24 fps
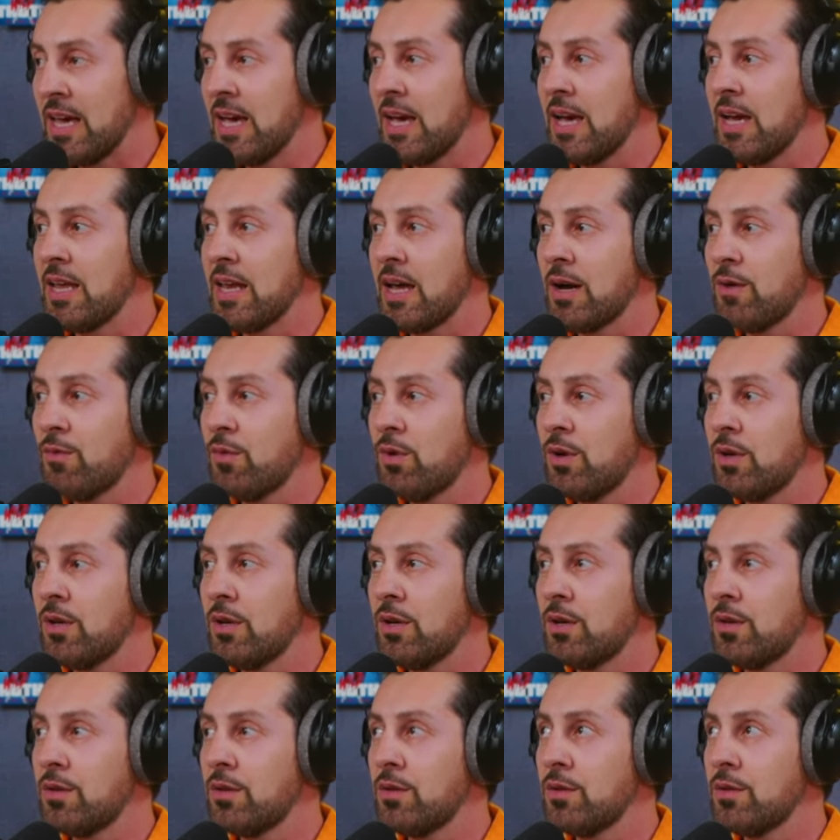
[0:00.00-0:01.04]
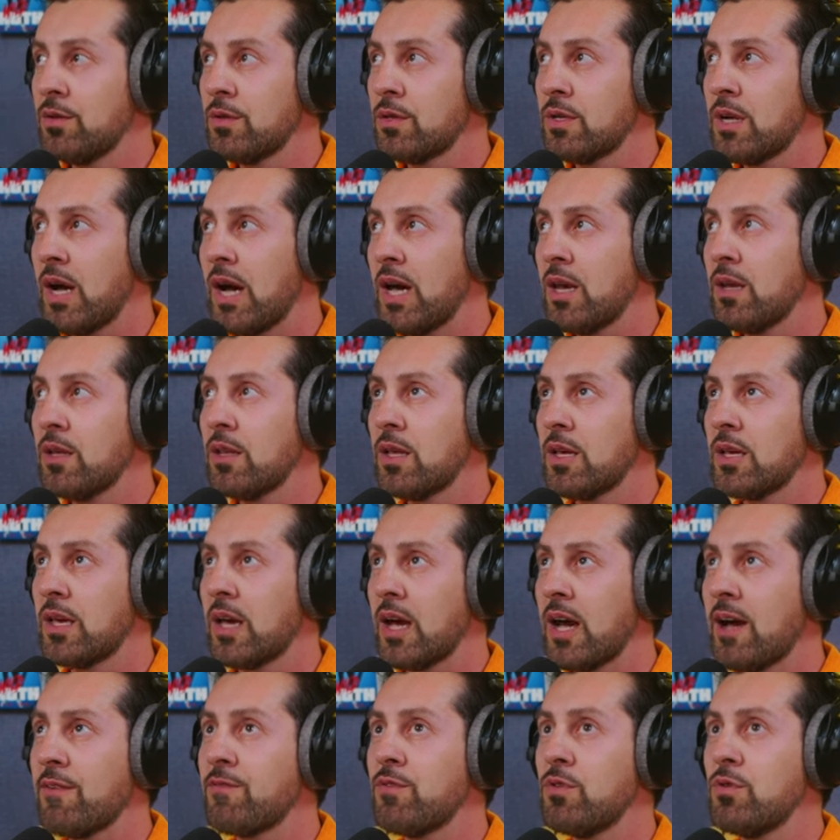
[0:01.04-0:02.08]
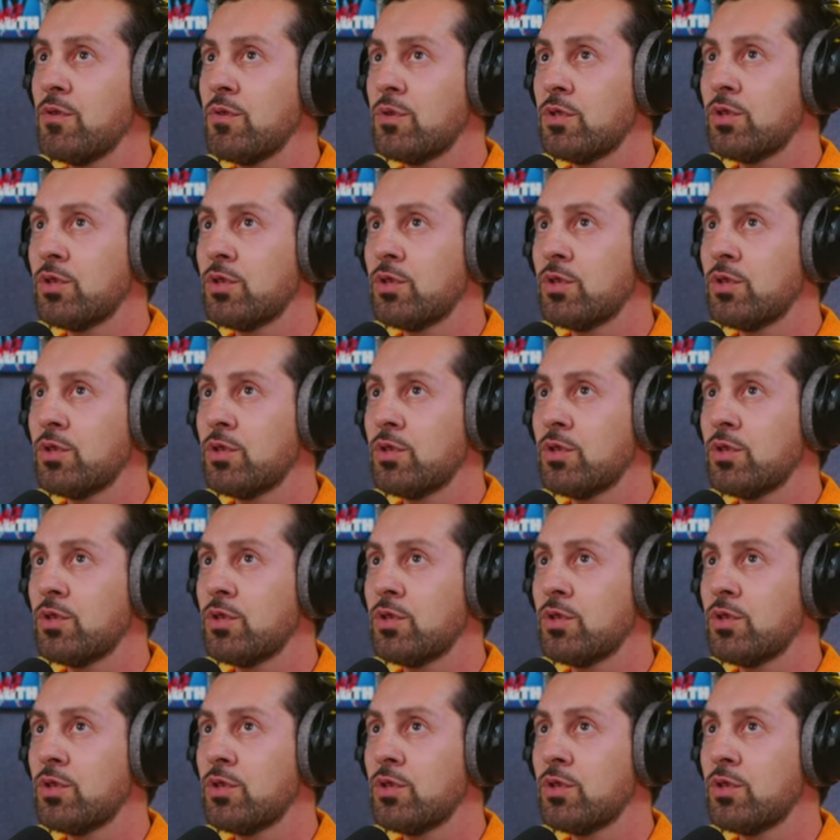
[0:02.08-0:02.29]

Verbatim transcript: And I want to kind of like have you